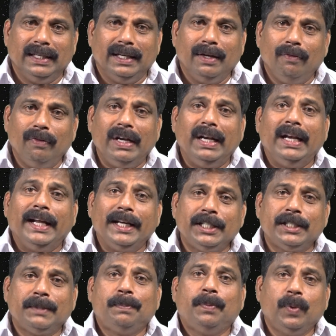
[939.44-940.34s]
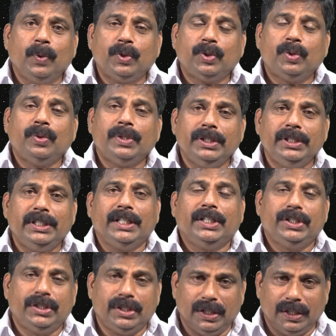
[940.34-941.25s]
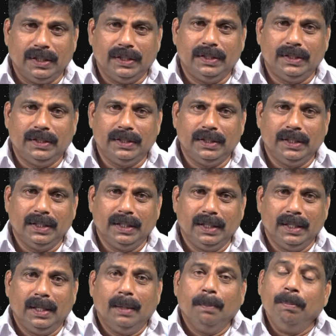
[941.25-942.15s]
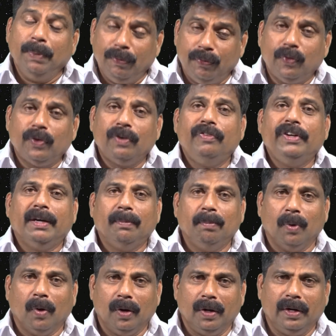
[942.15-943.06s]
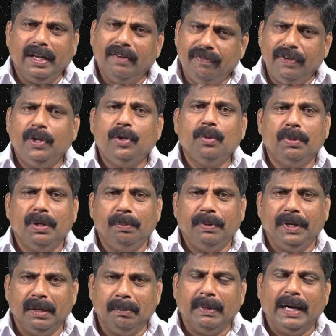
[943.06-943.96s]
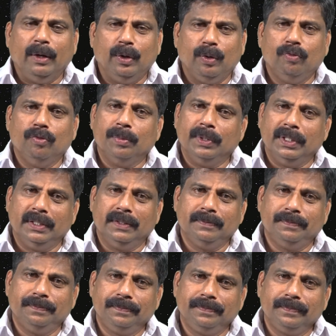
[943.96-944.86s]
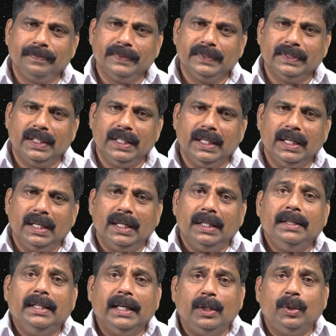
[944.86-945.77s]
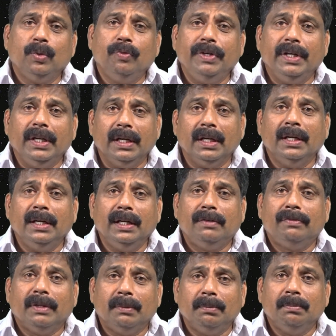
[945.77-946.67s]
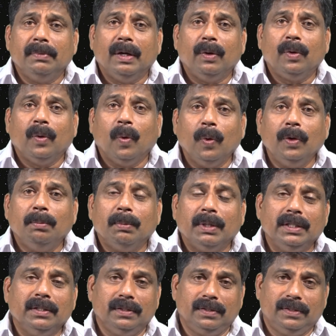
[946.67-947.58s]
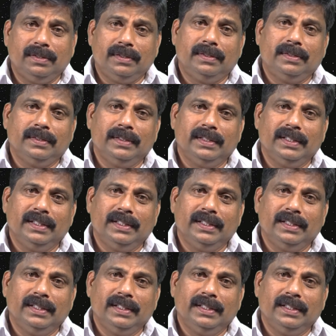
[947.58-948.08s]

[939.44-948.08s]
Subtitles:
well exposed to rejections before we are born, every human being, man or woman, that too we learned it from our own mothers.